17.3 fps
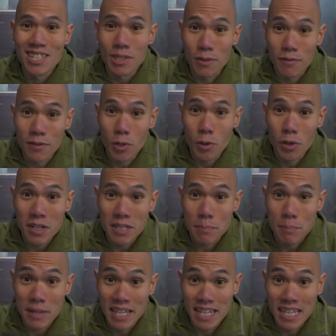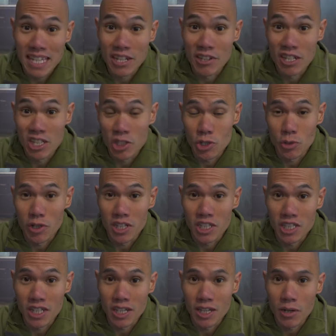So of course, being here in
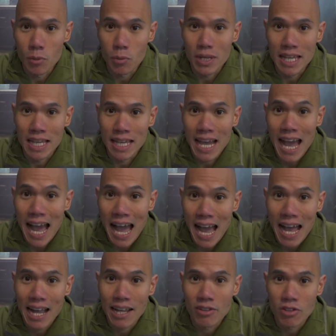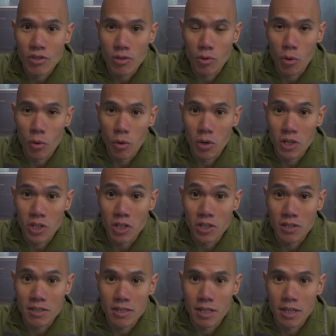Georgia, we had to
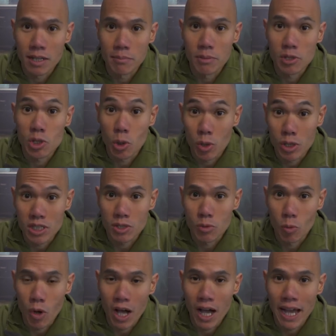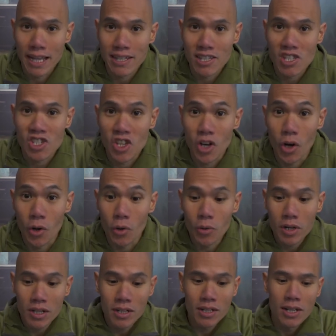order some Georgian wine.
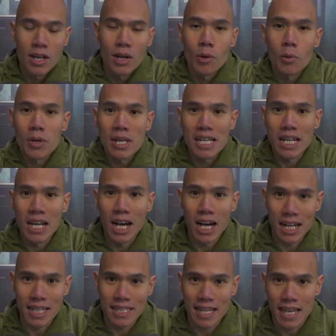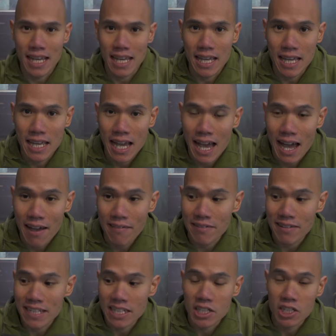So we got a half
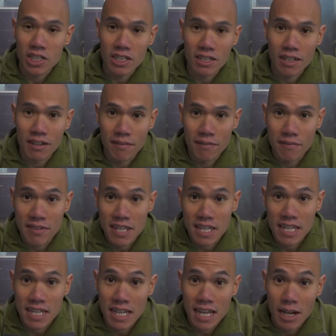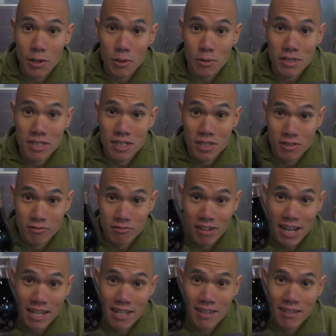liter of the house
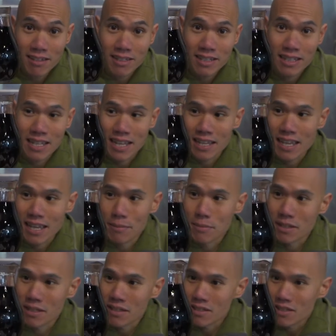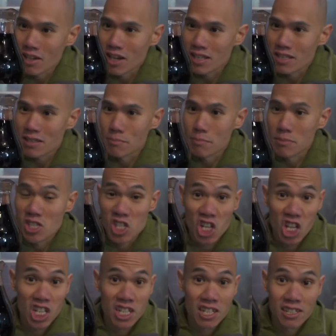red that came in this awesome
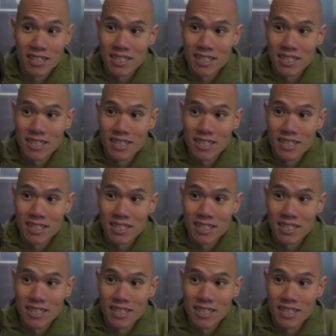jug.